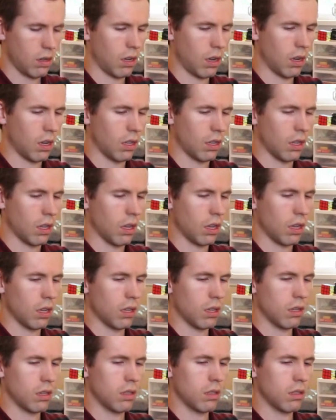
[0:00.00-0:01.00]
and
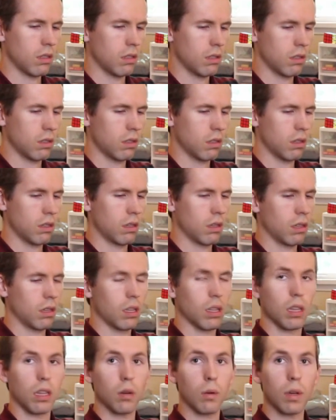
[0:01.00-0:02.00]
then
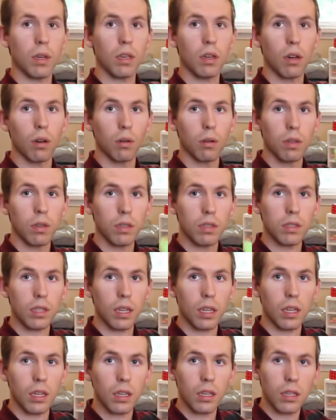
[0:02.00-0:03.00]
away you go. You can stick
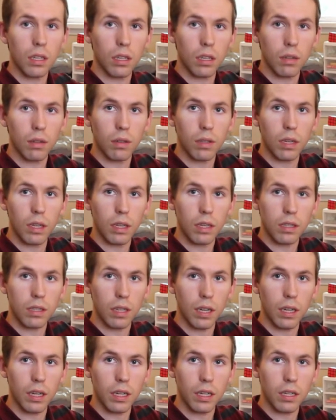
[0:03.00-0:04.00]
it,
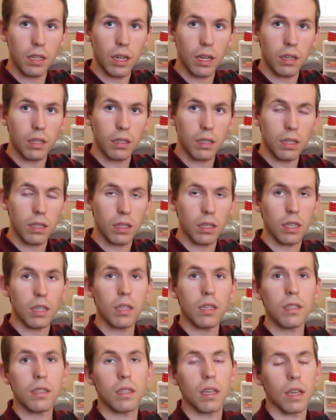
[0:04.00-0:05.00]
slide it in underneath the
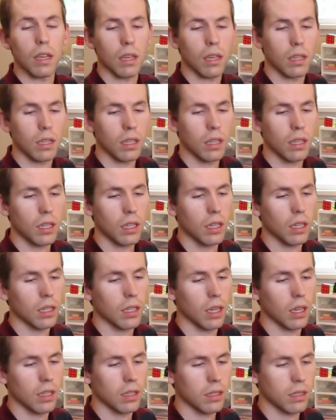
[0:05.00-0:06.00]
keys and clean and
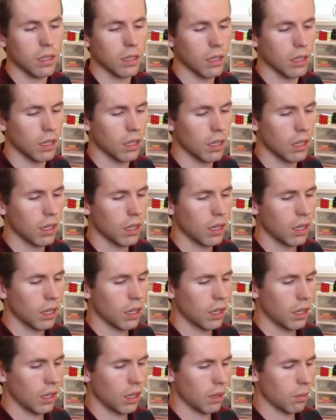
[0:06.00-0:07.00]
dust and
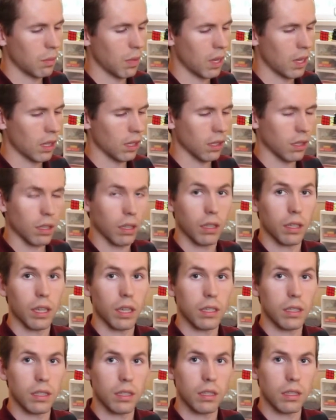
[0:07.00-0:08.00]
make it look all
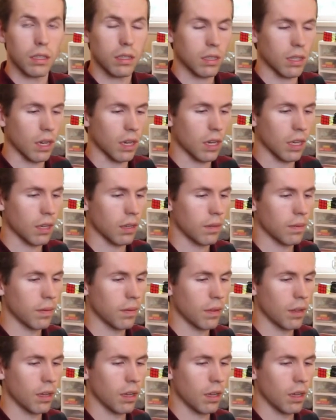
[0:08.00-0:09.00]
nice and shiny.
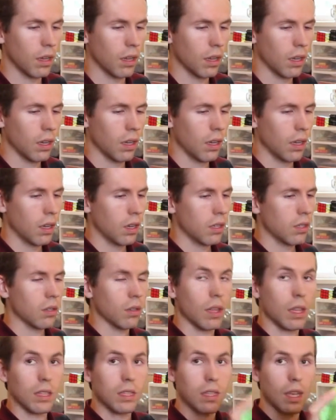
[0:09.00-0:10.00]
So
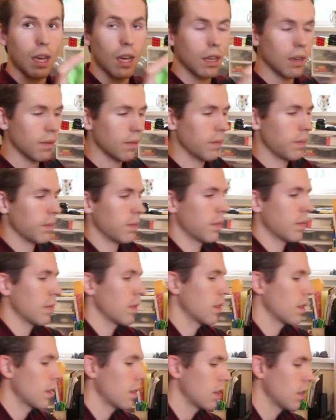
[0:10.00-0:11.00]
that's that.
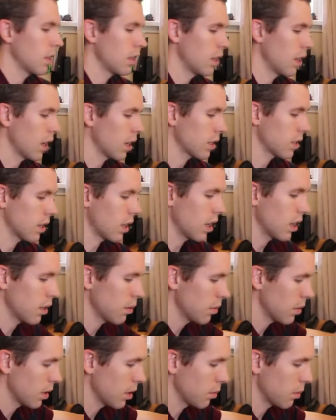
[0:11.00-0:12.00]
Next
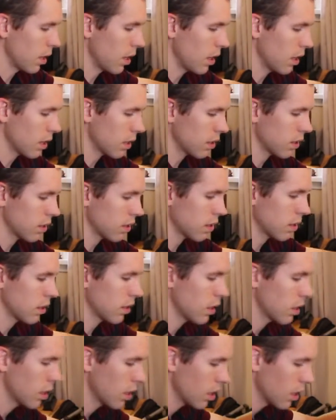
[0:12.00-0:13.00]
item in the box
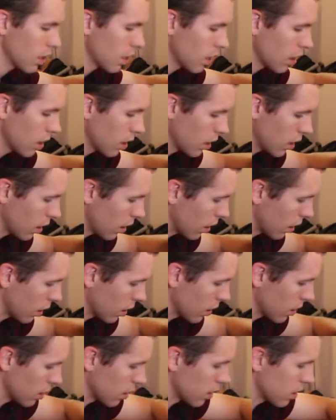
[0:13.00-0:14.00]

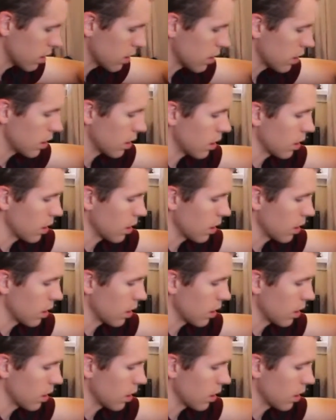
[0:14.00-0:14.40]
is